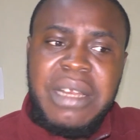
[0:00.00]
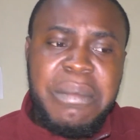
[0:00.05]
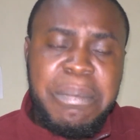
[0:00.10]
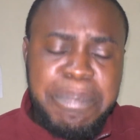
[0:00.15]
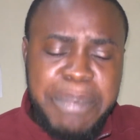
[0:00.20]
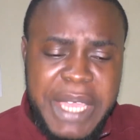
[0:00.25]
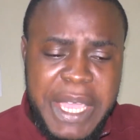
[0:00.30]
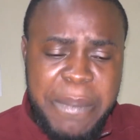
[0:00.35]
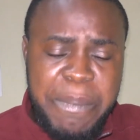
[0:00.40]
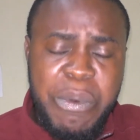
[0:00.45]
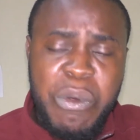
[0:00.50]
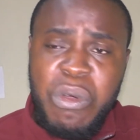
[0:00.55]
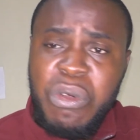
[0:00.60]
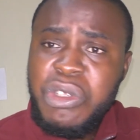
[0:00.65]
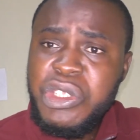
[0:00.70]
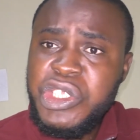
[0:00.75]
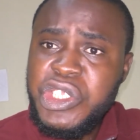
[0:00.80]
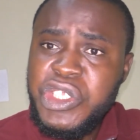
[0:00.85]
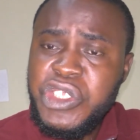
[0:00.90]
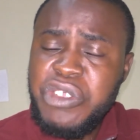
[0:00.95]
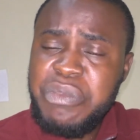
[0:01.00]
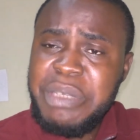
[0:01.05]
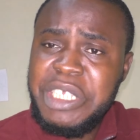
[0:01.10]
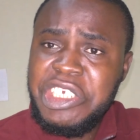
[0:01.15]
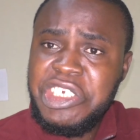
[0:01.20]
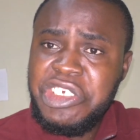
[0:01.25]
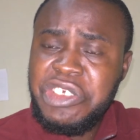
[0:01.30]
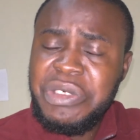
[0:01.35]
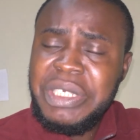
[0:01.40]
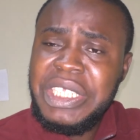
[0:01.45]
People should be
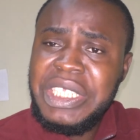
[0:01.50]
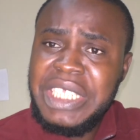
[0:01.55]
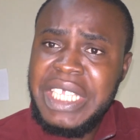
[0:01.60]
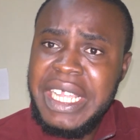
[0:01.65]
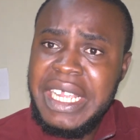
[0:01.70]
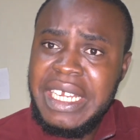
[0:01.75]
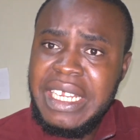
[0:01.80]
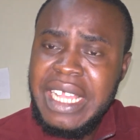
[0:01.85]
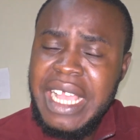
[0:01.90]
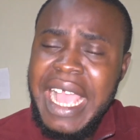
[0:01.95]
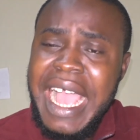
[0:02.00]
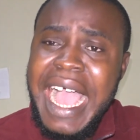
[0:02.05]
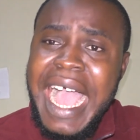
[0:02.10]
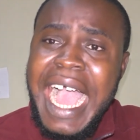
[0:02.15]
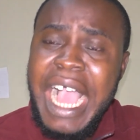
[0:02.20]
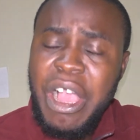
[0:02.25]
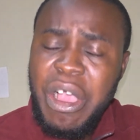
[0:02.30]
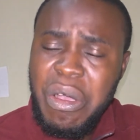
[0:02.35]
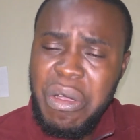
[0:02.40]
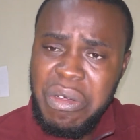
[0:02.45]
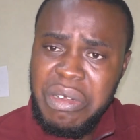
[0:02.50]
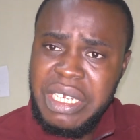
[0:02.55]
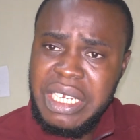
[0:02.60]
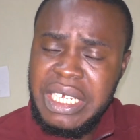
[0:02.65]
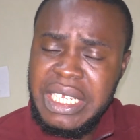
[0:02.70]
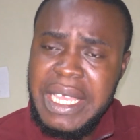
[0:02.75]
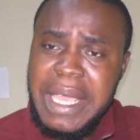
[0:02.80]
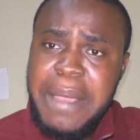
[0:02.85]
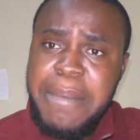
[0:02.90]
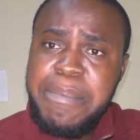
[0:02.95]
treated
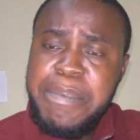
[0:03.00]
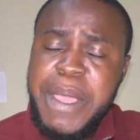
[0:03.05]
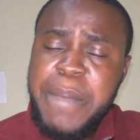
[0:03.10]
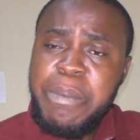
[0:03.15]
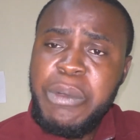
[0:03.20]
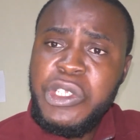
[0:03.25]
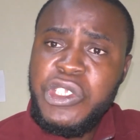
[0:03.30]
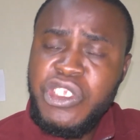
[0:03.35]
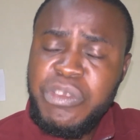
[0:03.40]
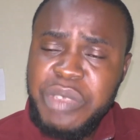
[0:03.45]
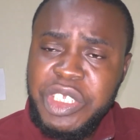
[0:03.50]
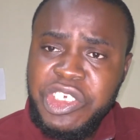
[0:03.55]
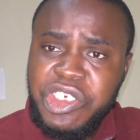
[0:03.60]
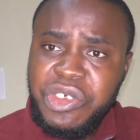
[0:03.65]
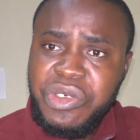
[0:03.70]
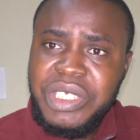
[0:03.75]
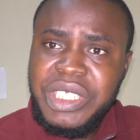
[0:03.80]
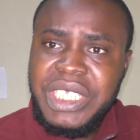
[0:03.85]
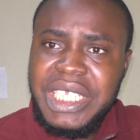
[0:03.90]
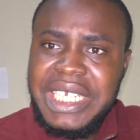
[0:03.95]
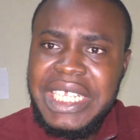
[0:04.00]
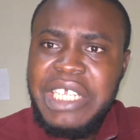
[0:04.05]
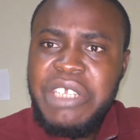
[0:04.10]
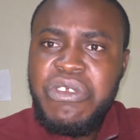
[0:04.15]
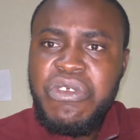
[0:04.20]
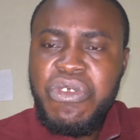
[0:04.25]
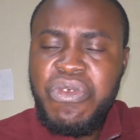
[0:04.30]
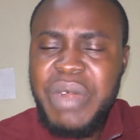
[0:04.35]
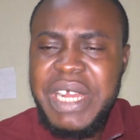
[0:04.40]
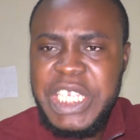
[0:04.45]
accordingly. People should be treated
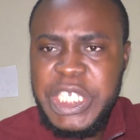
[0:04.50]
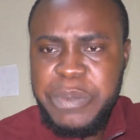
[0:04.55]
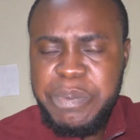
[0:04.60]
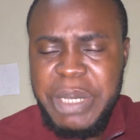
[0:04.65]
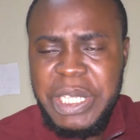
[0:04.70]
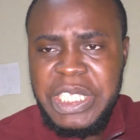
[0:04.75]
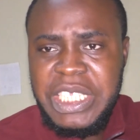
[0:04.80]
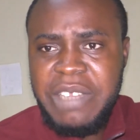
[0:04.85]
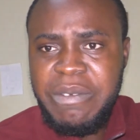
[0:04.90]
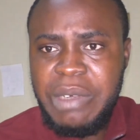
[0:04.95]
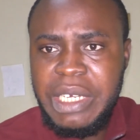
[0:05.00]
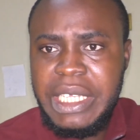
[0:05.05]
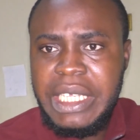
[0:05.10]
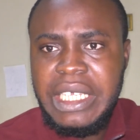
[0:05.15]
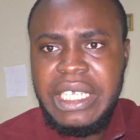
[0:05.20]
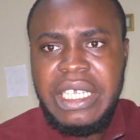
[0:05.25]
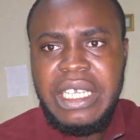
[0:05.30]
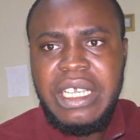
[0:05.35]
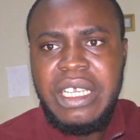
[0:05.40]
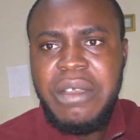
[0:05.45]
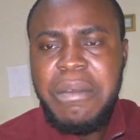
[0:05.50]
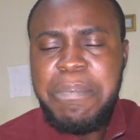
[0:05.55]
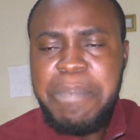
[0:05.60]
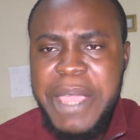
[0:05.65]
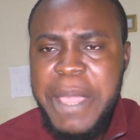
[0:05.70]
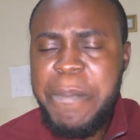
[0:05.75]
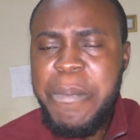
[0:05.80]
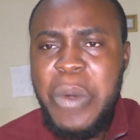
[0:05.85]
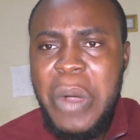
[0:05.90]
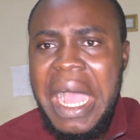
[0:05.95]
respectively.
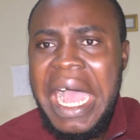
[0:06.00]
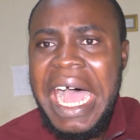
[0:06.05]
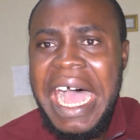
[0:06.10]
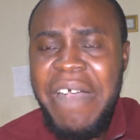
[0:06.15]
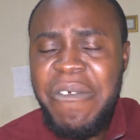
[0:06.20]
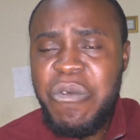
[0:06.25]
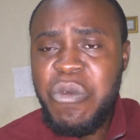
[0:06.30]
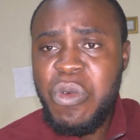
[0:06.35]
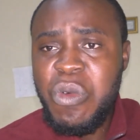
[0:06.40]
People have